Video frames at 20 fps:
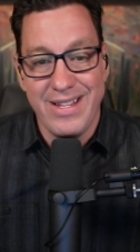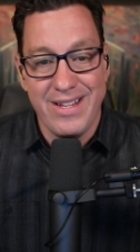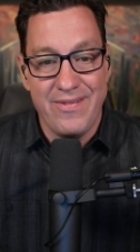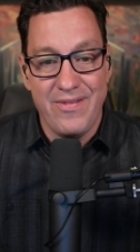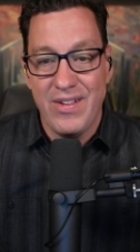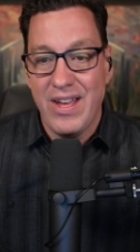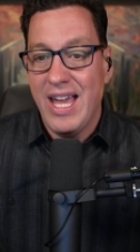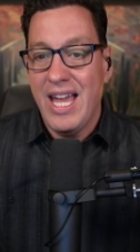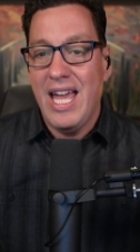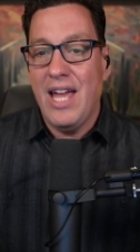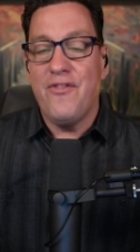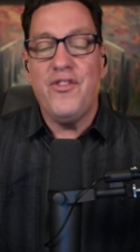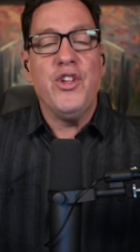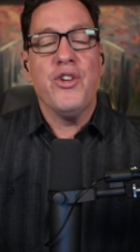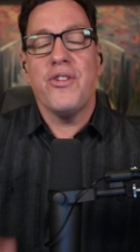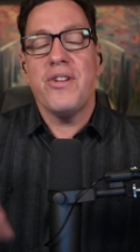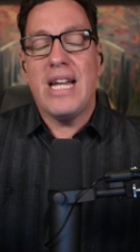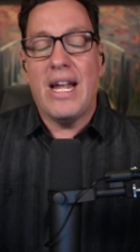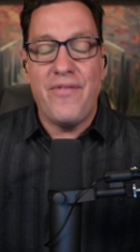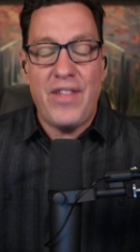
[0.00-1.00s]
if, if
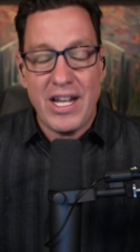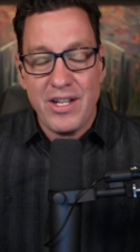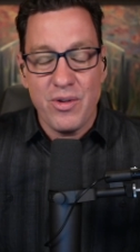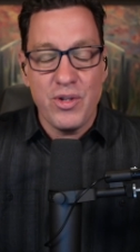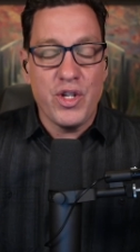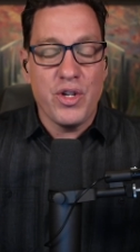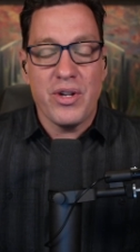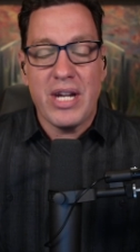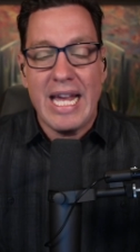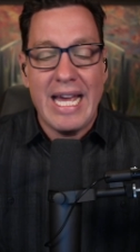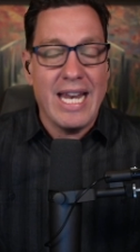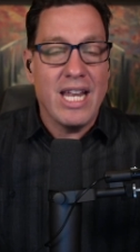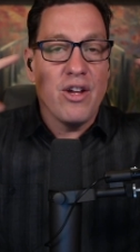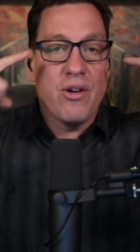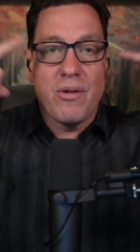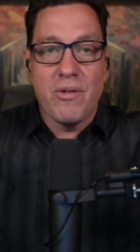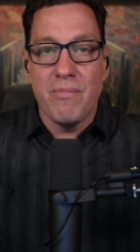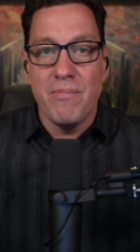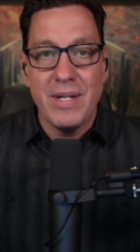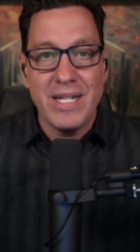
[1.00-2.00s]
you're if that's what you're getting,
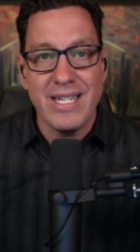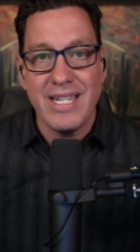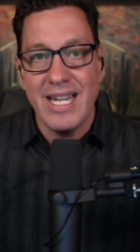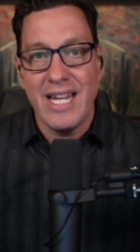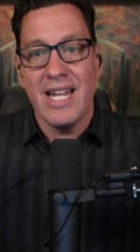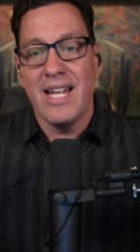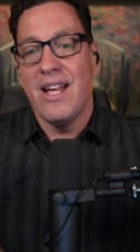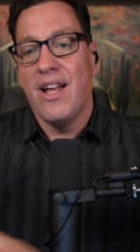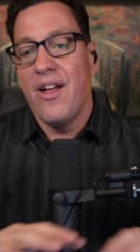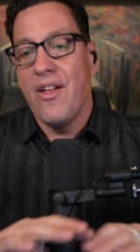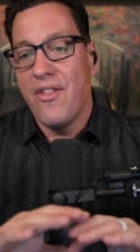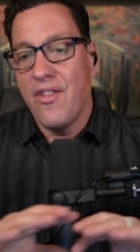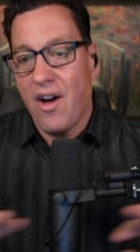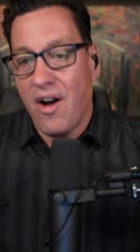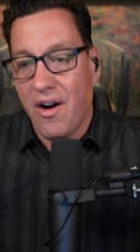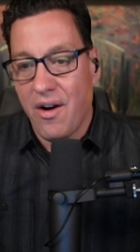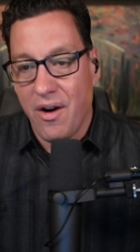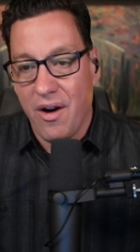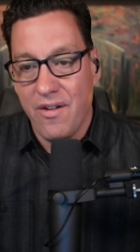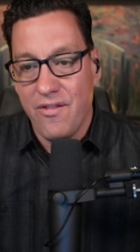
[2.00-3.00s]
you're missing the
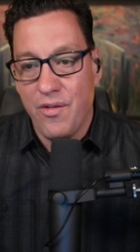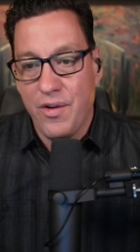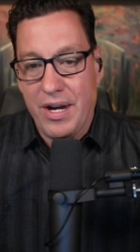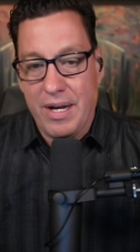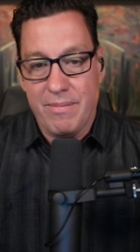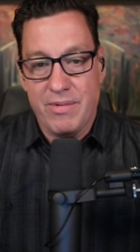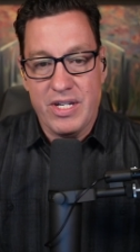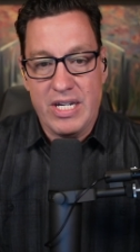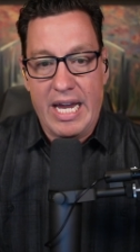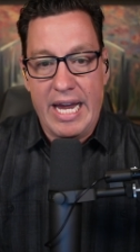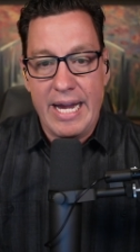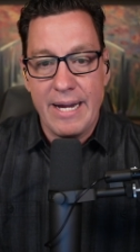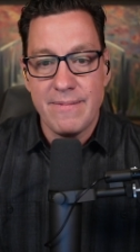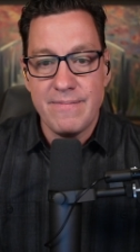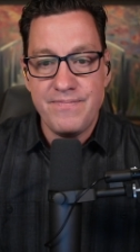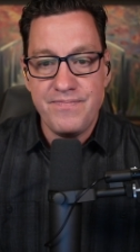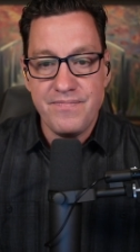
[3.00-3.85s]
heart of what I'm saying.